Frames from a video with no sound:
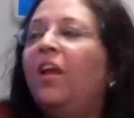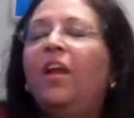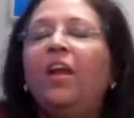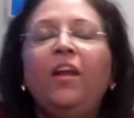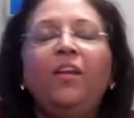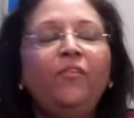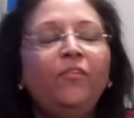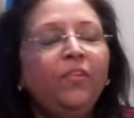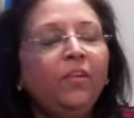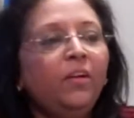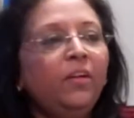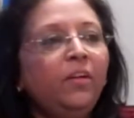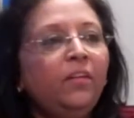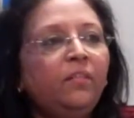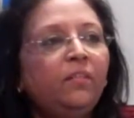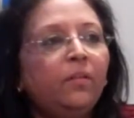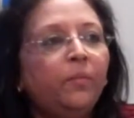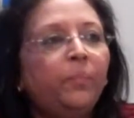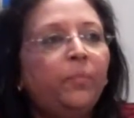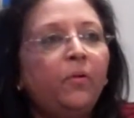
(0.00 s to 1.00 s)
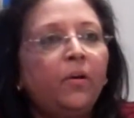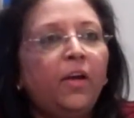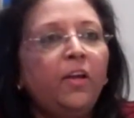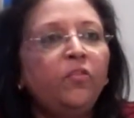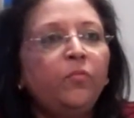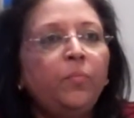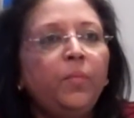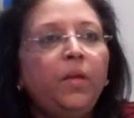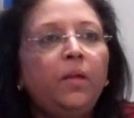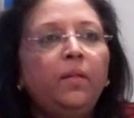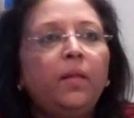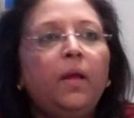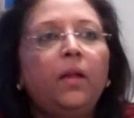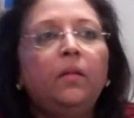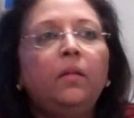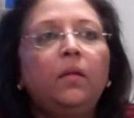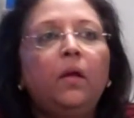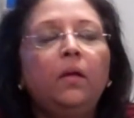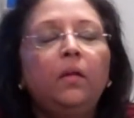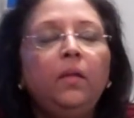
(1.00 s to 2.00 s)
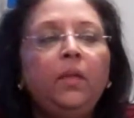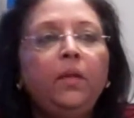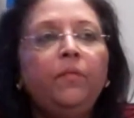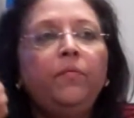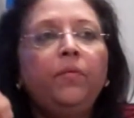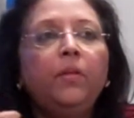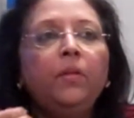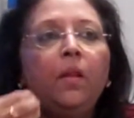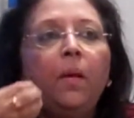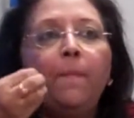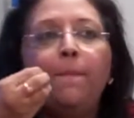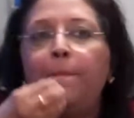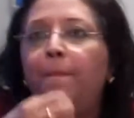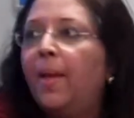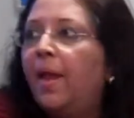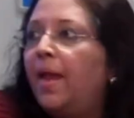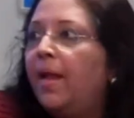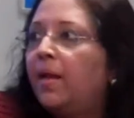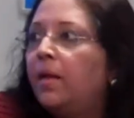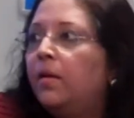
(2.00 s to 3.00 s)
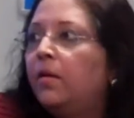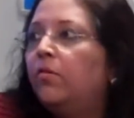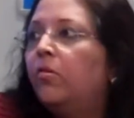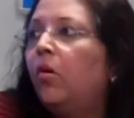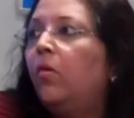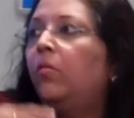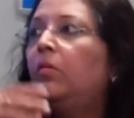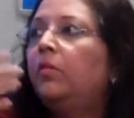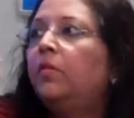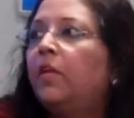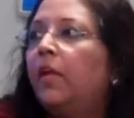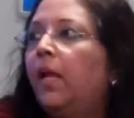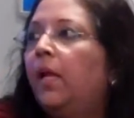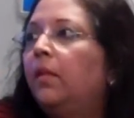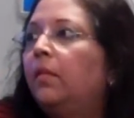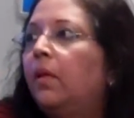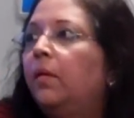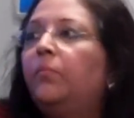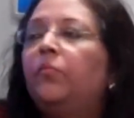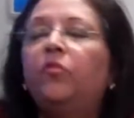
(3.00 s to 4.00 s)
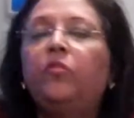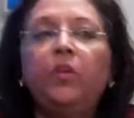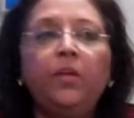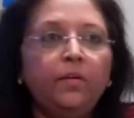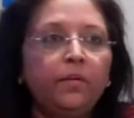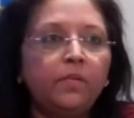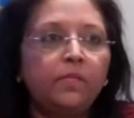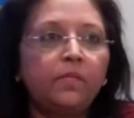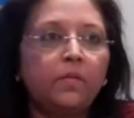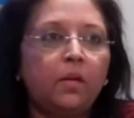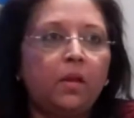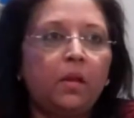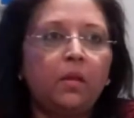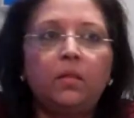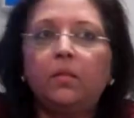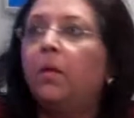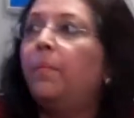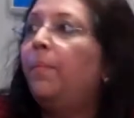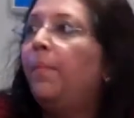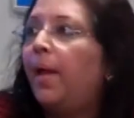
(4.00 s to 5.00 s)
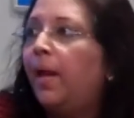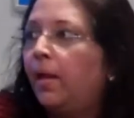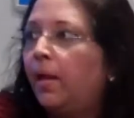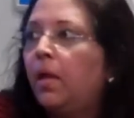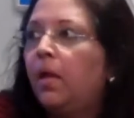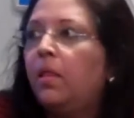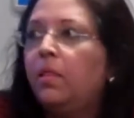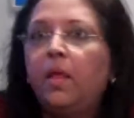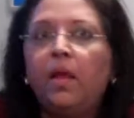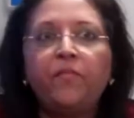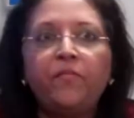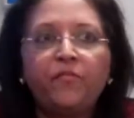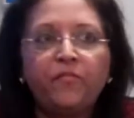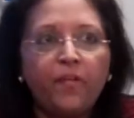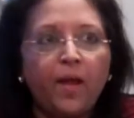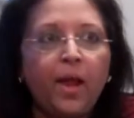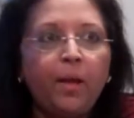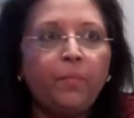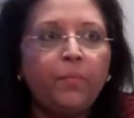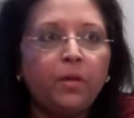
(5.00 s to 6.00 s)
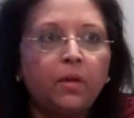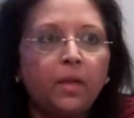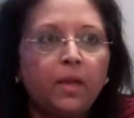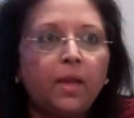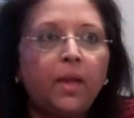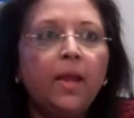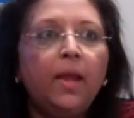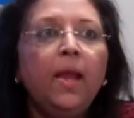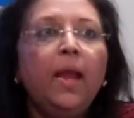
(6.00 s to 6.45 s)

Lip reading: it really surprised me that even the men don't take them seriously, the men in their family.